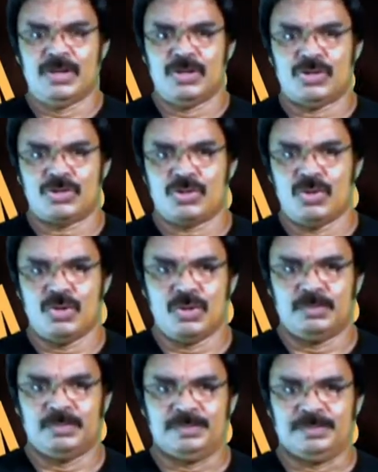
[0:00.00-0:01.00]

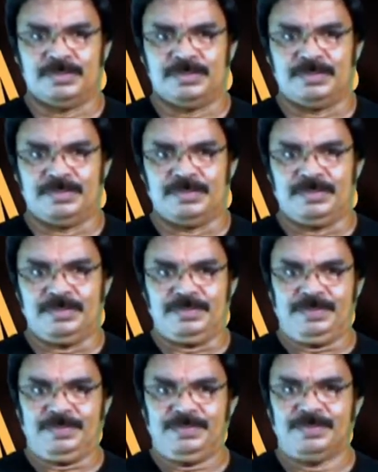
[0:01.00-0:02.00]
So
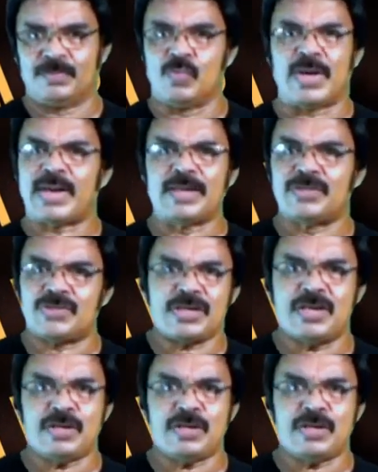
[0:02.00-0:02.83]
wait and see,